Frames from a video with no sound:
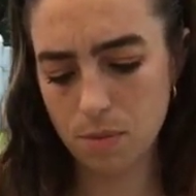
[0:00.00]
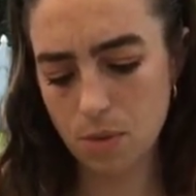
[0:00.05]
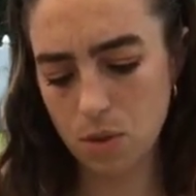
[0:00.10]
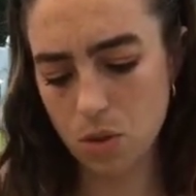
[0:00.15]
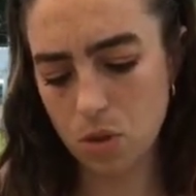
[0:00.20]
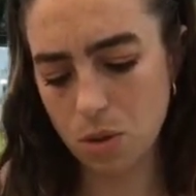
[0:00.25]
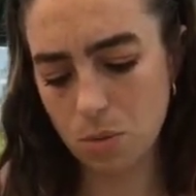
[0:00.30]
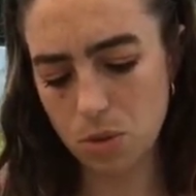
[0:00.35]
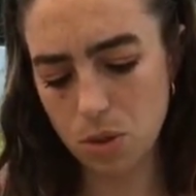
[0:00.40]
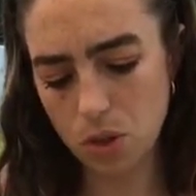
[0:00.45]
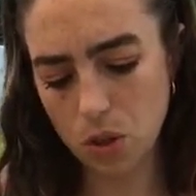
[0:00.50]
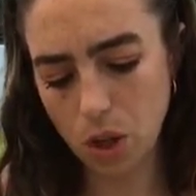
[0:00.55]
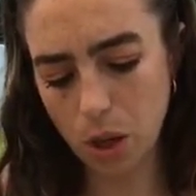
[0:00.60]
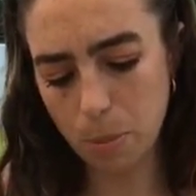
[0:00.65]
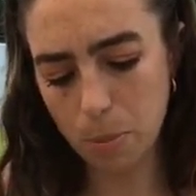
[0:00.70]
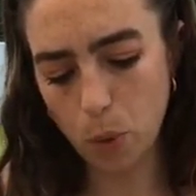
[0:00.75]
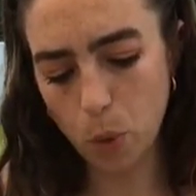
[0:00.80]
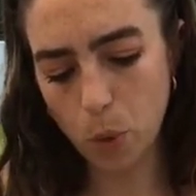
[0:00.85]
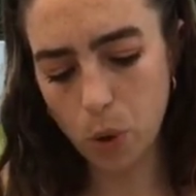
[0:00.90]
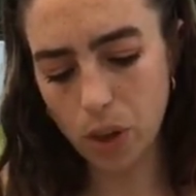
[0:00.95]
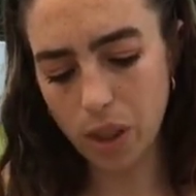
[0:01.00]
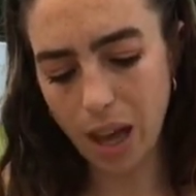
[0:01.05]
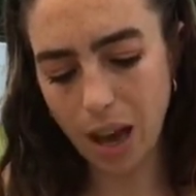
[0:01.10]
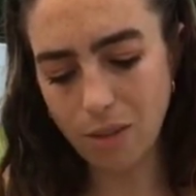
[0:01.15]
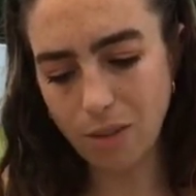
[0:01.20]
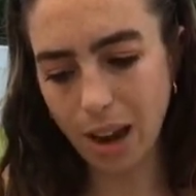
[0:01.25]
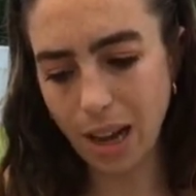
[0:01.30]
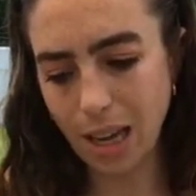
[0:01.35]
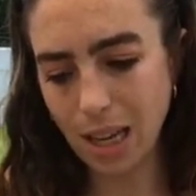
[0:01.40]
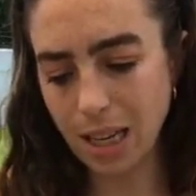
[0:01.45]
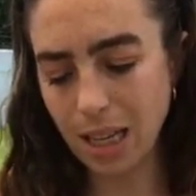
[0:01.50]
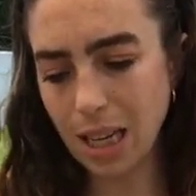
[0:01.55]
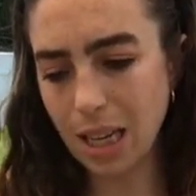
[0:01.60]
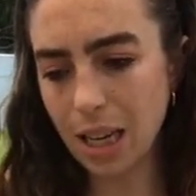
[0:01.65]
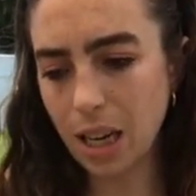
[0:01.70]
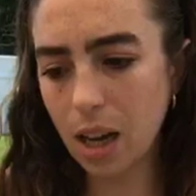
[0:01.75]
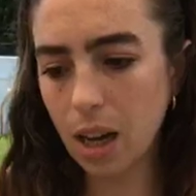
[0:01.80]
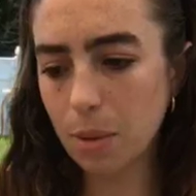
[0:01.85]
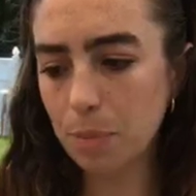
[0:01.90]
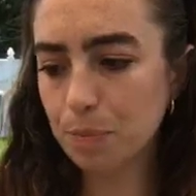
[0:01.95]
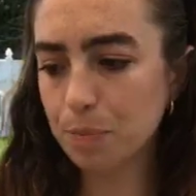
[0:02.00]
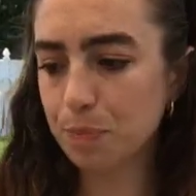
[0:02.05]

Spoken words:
So I'm just gonna pour that right in here.